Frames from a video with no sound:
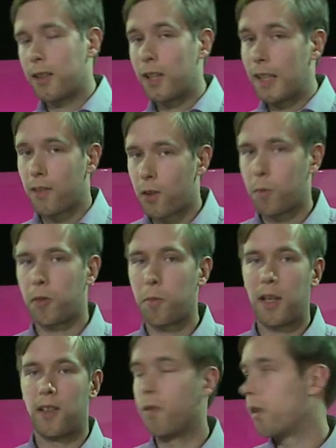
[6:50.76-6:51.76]
getting so much
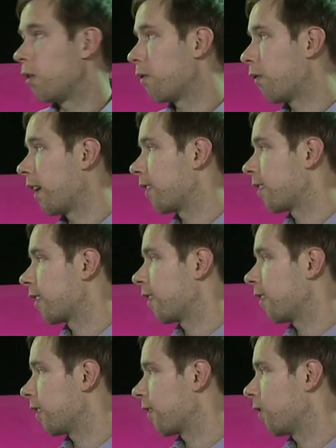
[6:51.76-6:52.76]
better very
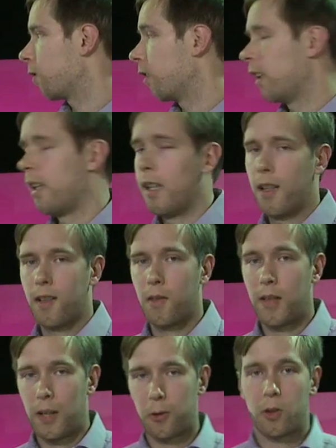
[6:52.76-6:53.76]
fast. So
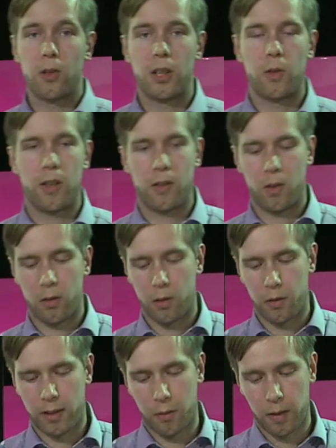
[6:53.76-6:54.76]
the value could decrease
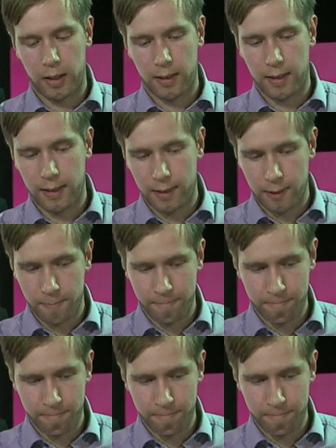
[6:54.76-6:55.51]
also for something like that.